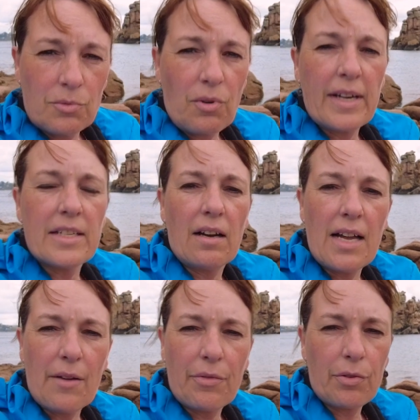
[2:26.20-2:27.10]
Right, I
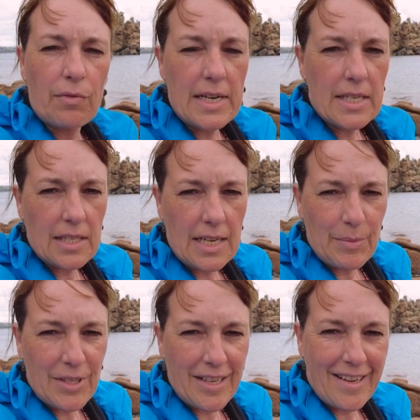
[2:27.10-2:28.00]
have 3
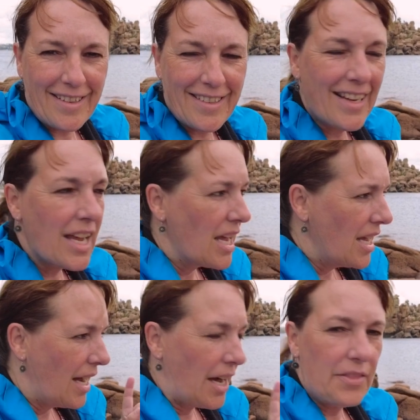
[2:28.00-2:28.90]
sleeps here
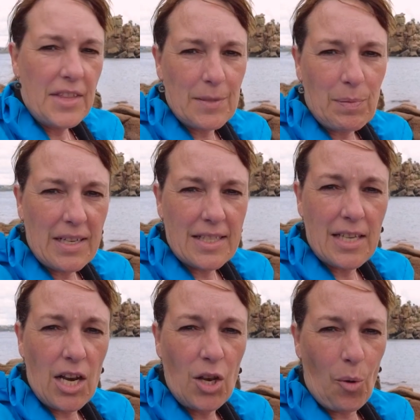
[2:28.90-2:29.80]
and this place
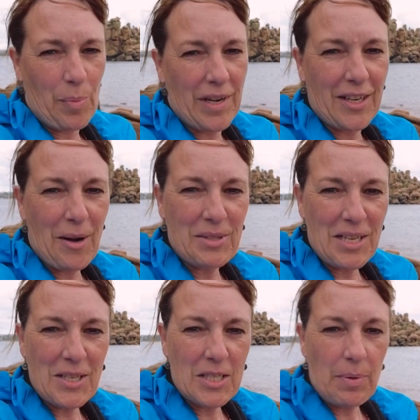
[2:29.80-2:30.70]
is a lot better than I was
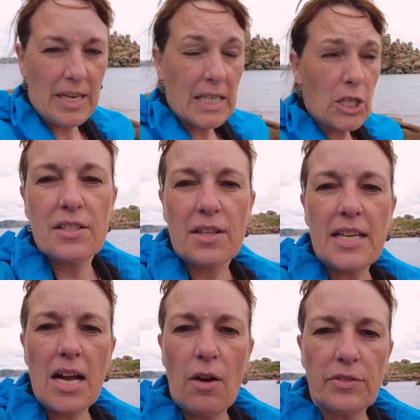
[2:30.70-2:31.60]
anticipating. So
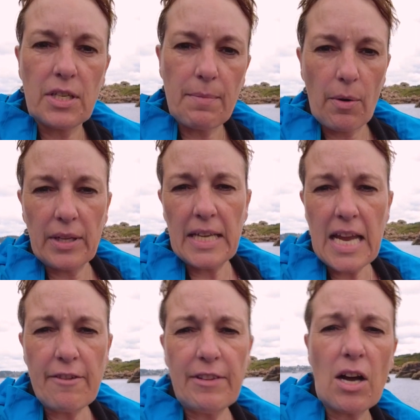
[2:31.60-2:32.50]
the day after tomorrow in
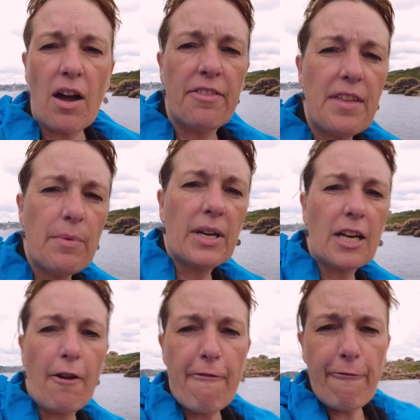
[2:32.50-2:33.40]
the evening, I think we're
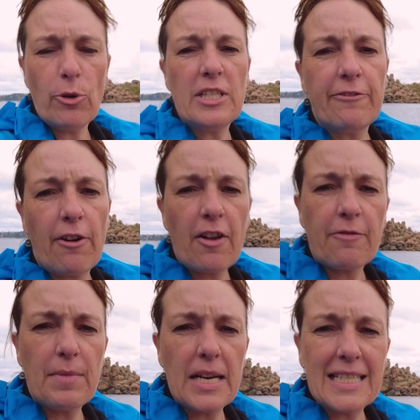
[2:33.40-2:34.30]
going to go
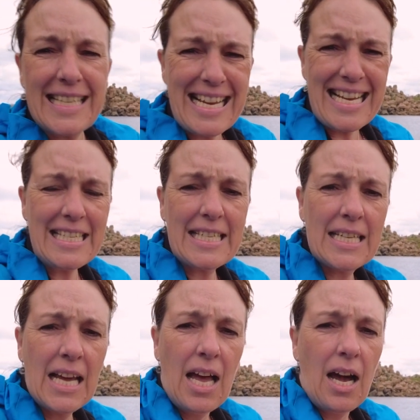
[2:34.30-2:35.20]
45 minutes
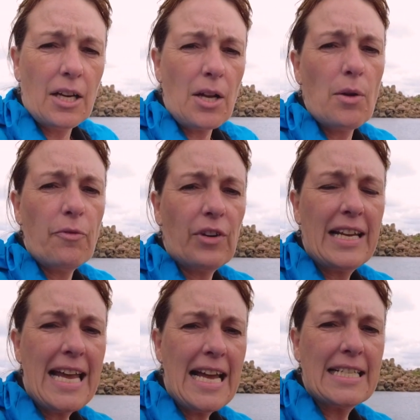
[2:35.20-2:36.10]
east and
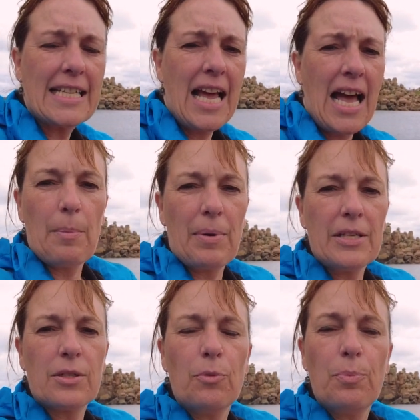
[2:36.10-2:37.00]
hopefully hit a
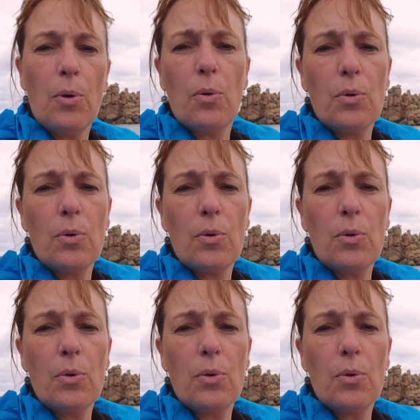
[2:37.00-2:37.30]
place called